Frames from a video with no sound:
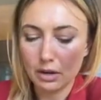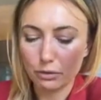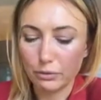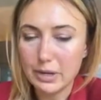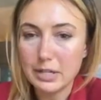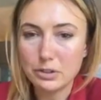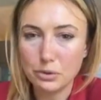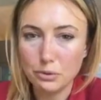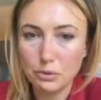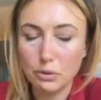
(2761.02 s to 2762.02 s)

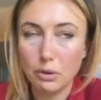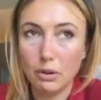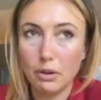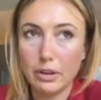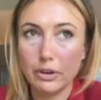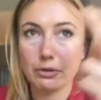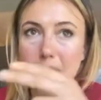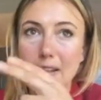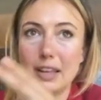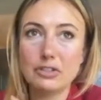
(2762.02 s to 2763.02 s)
retool your
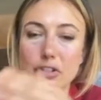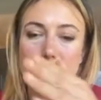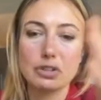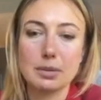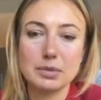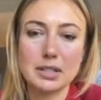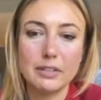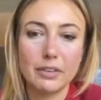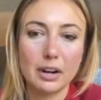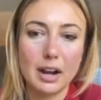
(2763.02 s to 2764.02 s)
relationship to
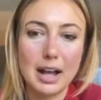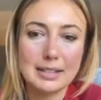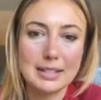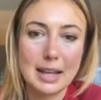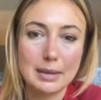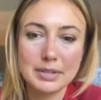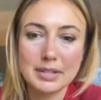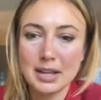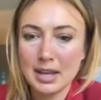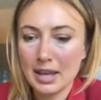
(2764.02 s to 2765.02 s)
different concepts.